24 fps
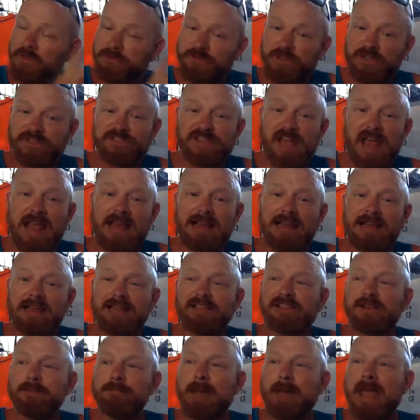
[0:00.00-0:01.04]
the sailing
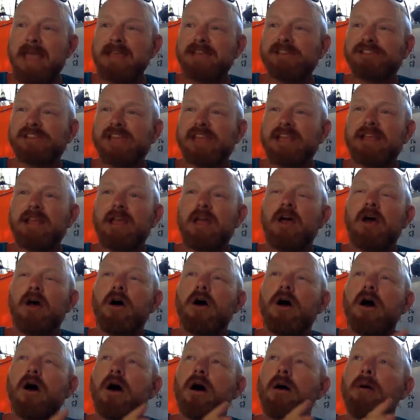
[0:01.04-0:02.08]
is amazing,
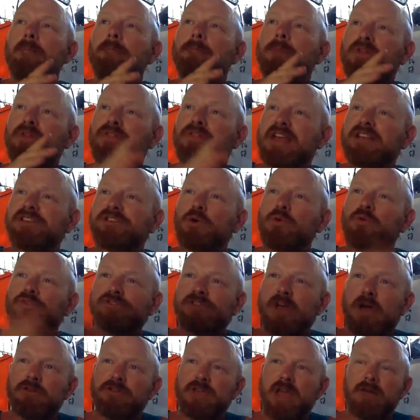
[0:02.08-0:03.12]
but there's
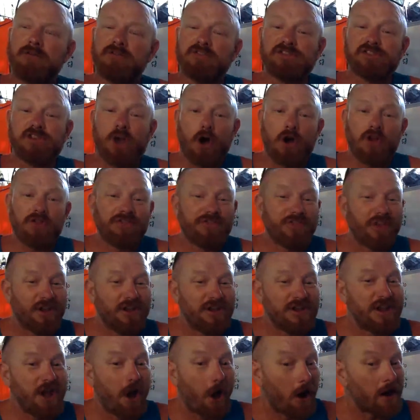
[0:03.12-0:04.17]
also the other side, the
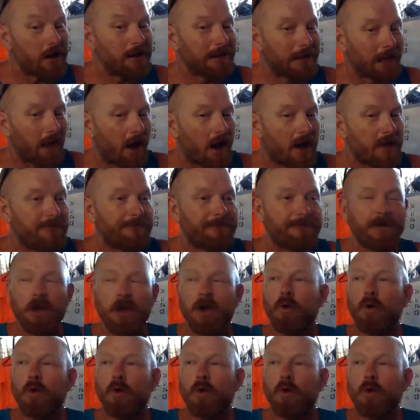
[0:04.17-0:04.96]
nightlife,